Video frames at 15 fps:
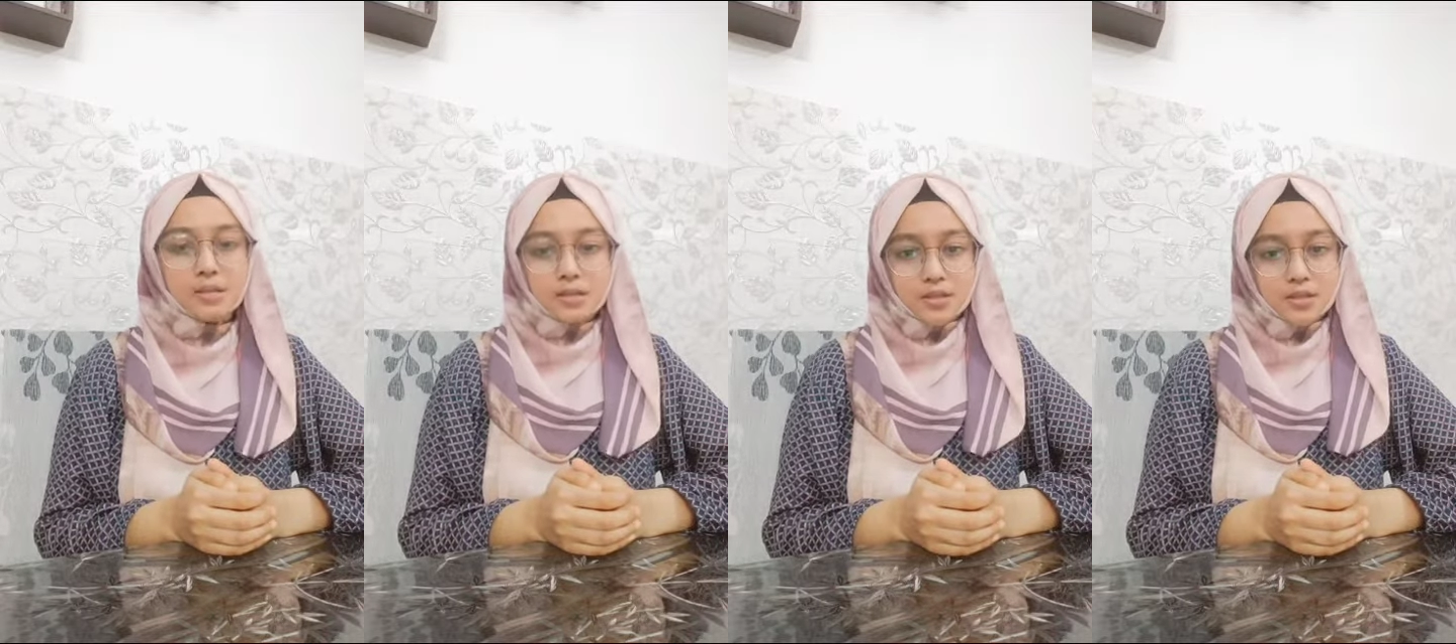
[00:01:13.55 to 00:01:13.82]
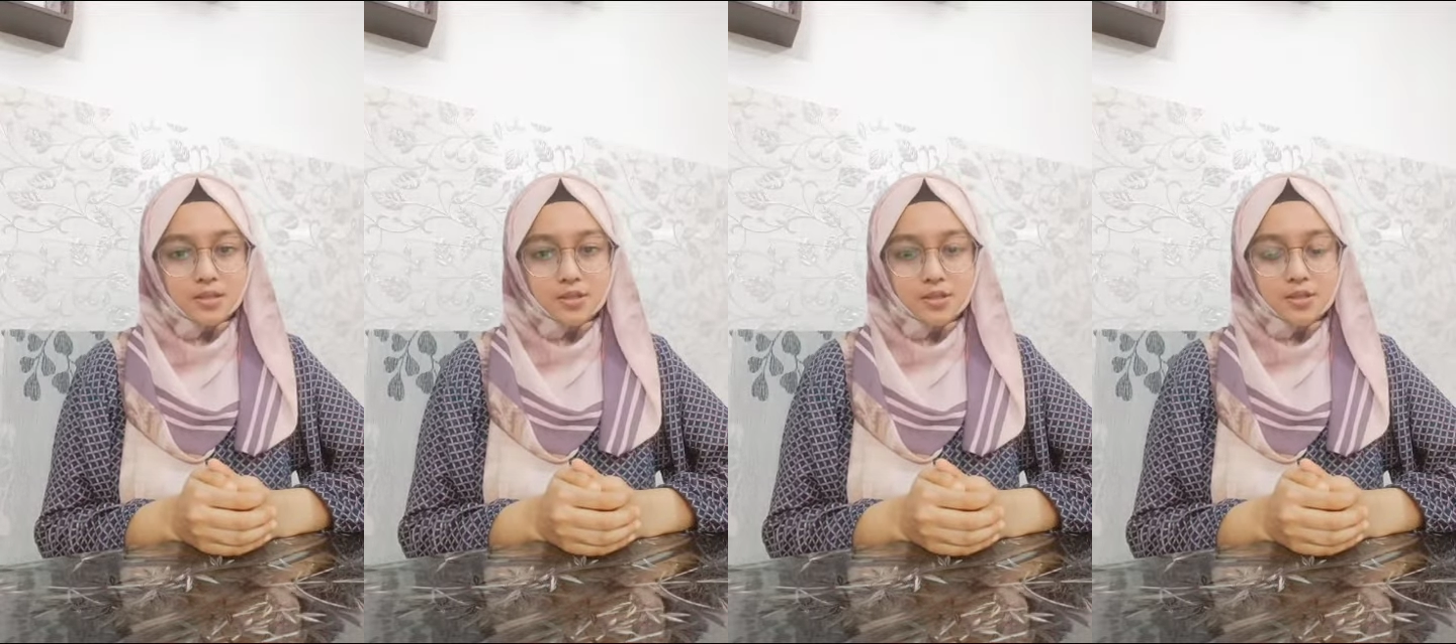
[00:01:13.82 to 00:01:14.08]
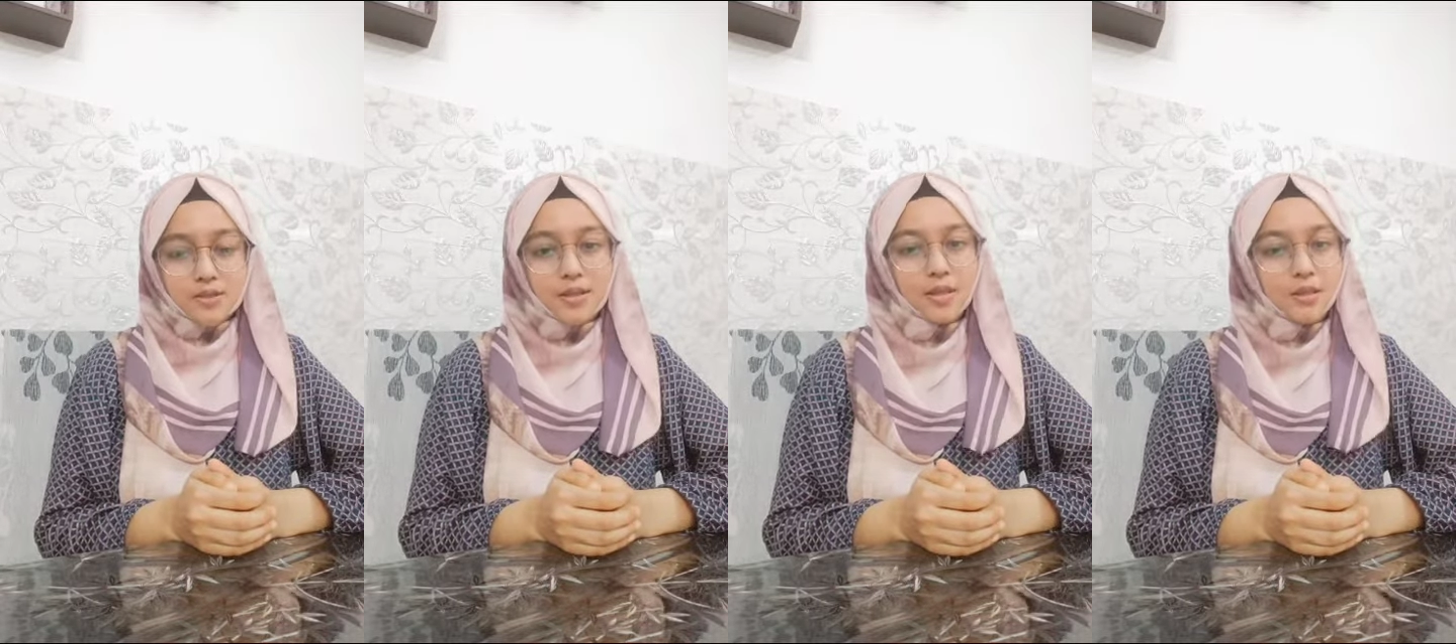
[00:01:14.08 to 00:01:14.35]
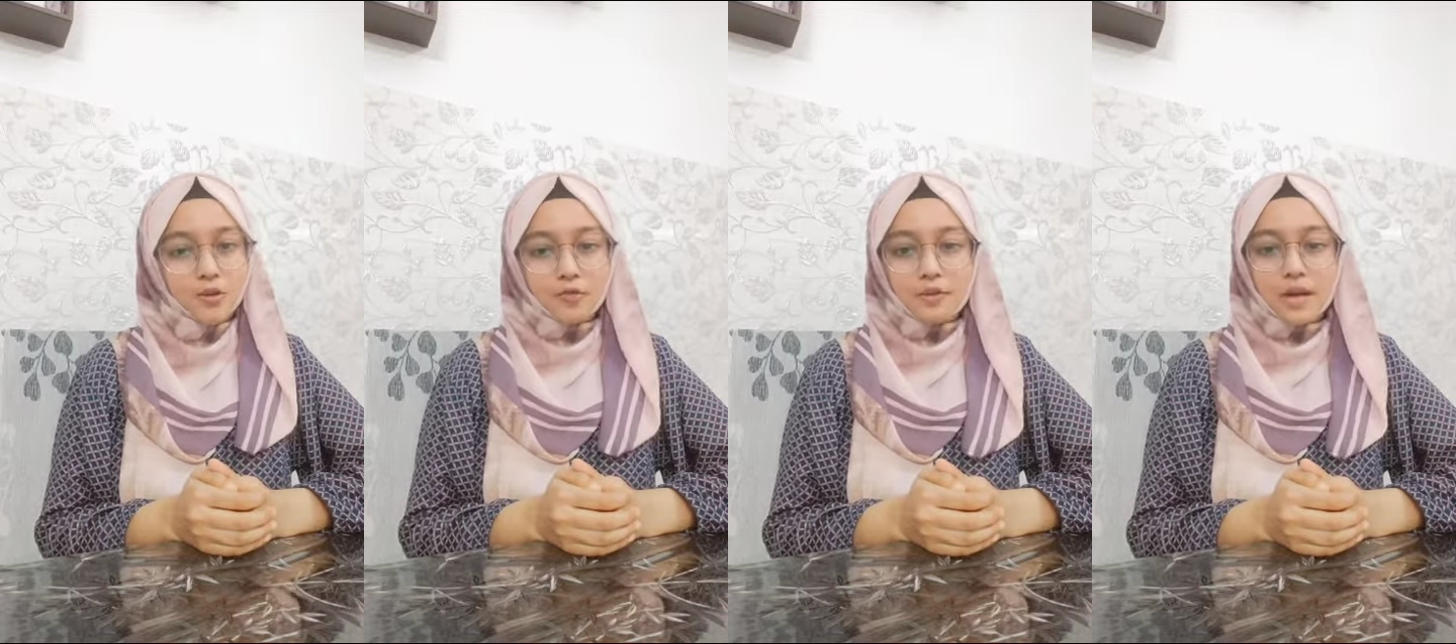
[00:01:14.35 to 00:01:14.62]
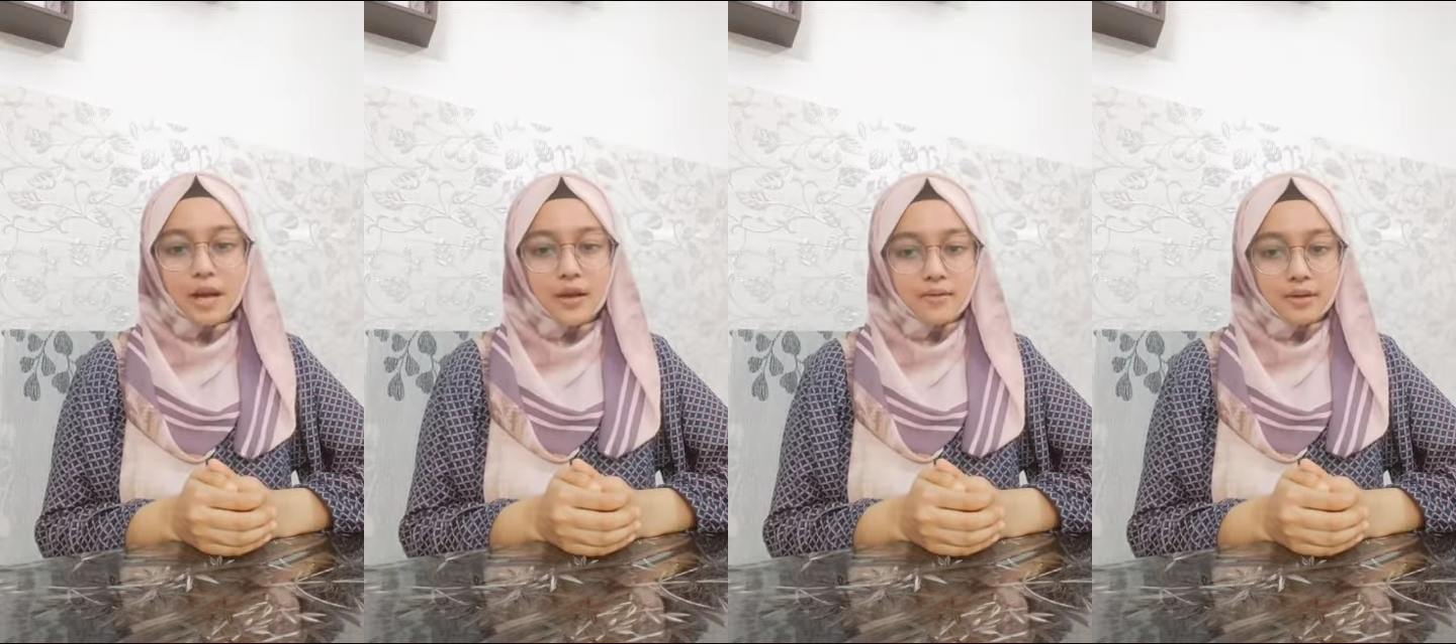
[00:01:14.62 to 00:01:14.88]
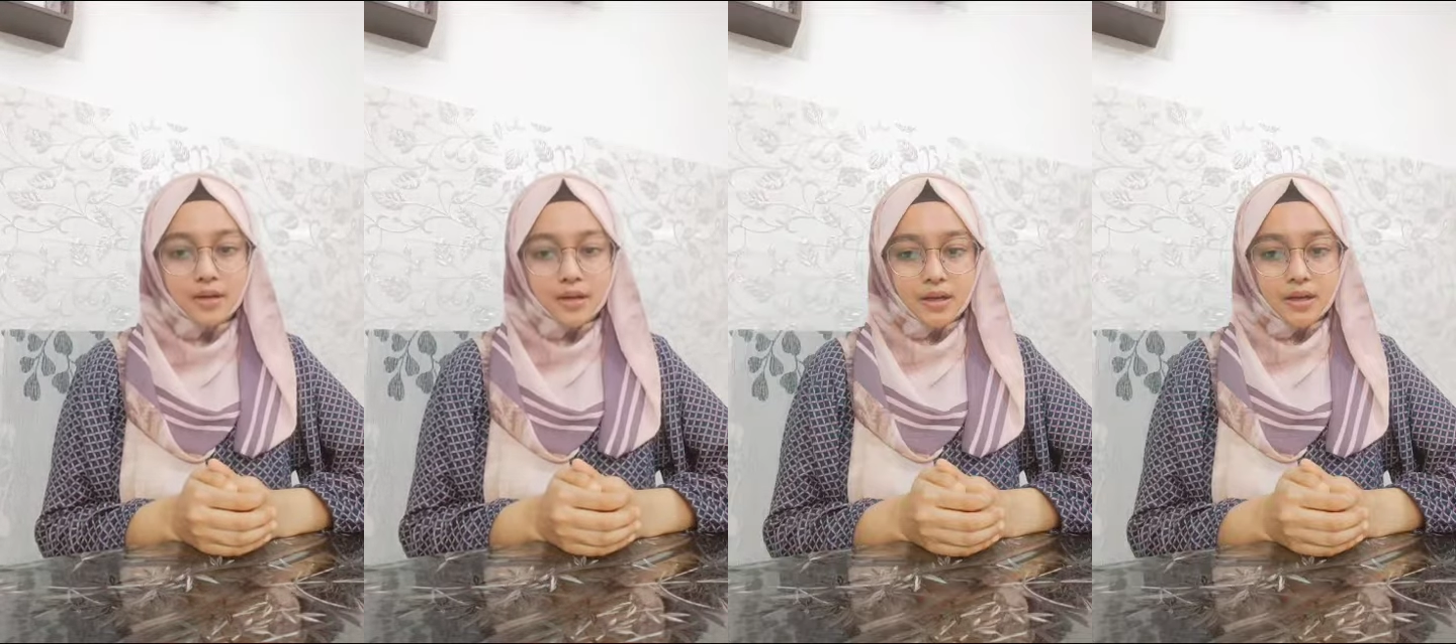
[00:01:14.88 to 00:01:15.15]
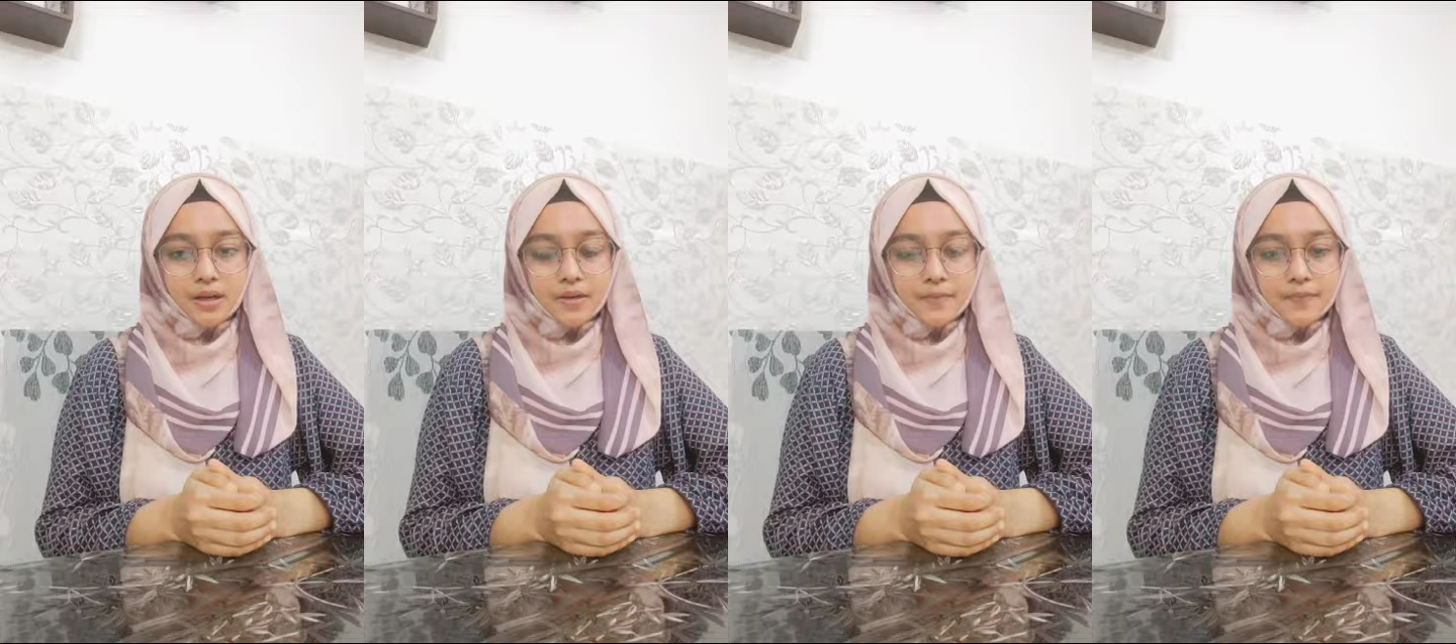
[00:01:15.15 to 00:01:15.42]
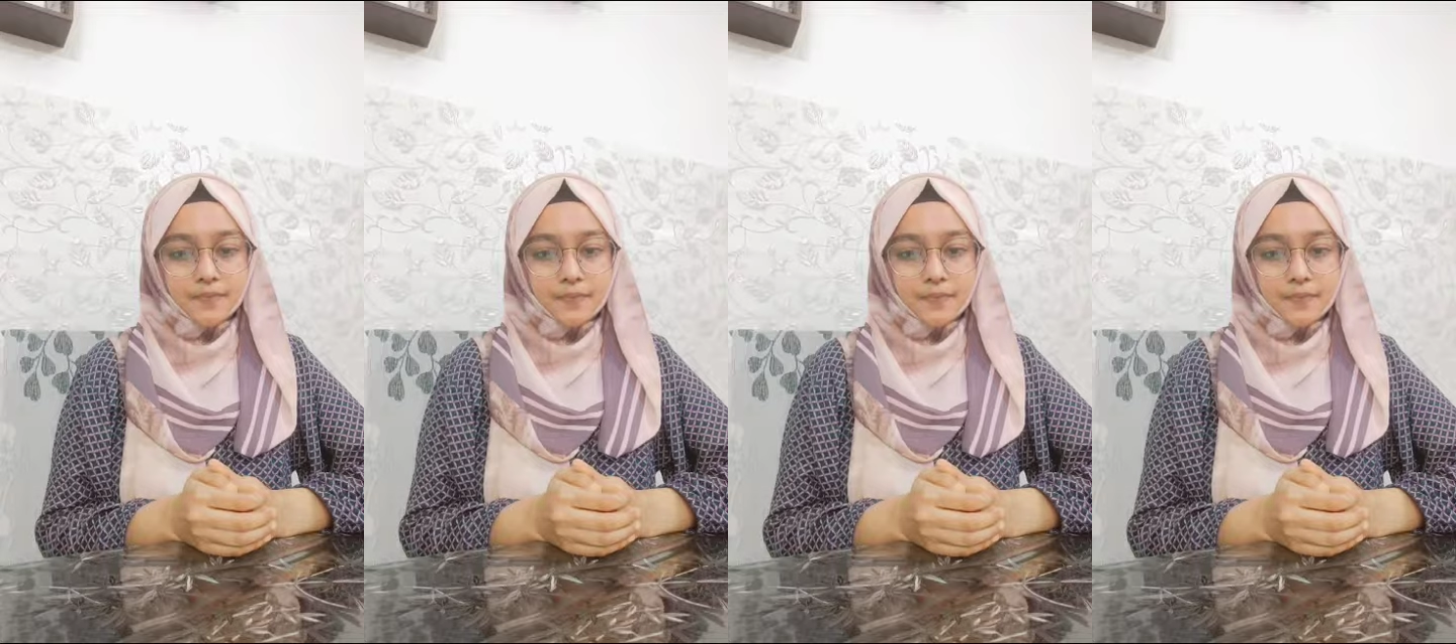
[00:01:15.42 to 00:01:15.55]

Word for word: decision that you will ever take